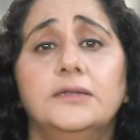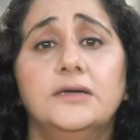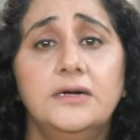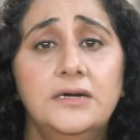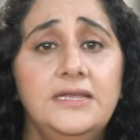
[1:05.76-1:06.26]

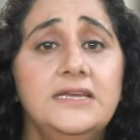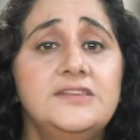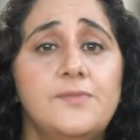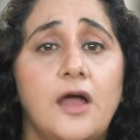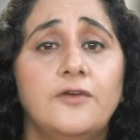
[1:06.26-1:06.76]
The earlier
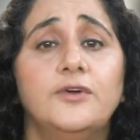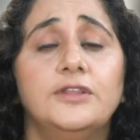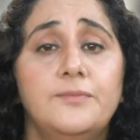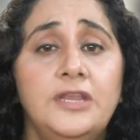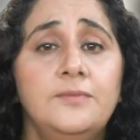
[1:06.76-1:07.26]
demand for
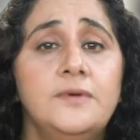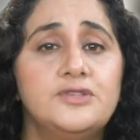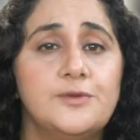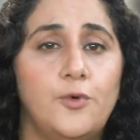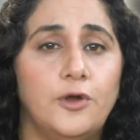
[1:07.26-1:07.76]
the minimum
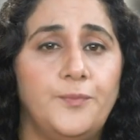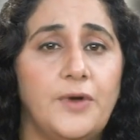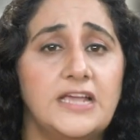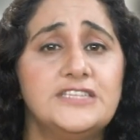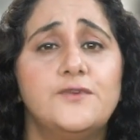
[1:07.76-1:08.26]
support
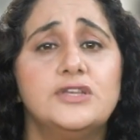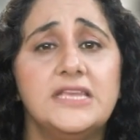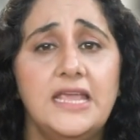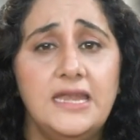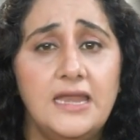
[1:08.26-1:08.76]
price was
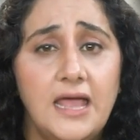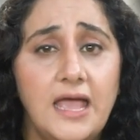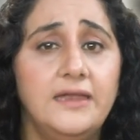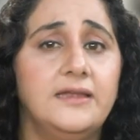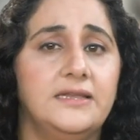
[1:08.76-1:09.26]

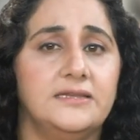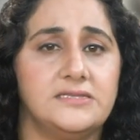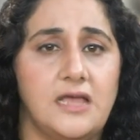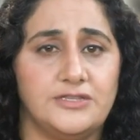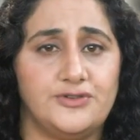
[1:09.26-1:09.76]
inherently
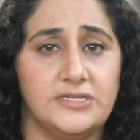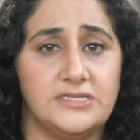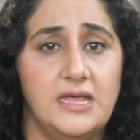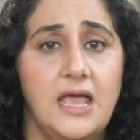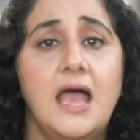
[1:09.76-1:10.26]

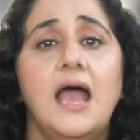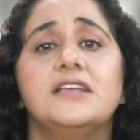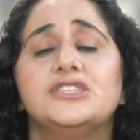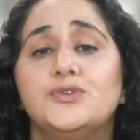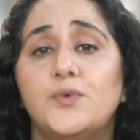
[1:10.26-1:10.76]
disastrous,
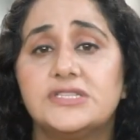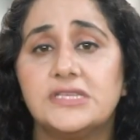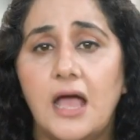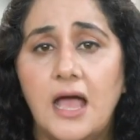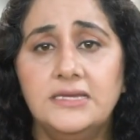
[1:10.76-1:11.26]
as it was
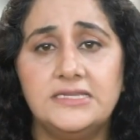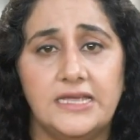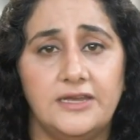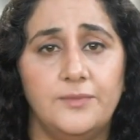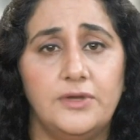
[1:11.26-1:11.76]

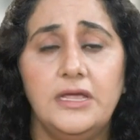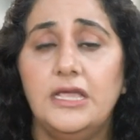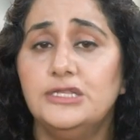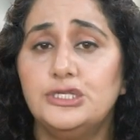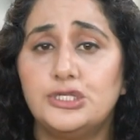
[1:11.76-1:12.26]
untenable
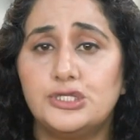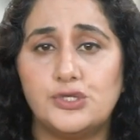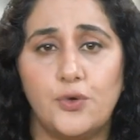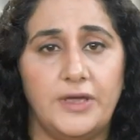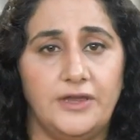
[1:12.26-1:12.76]
in
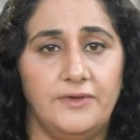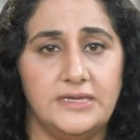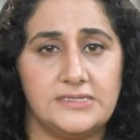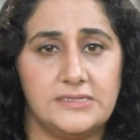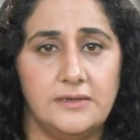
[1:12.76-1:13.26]
so many ways.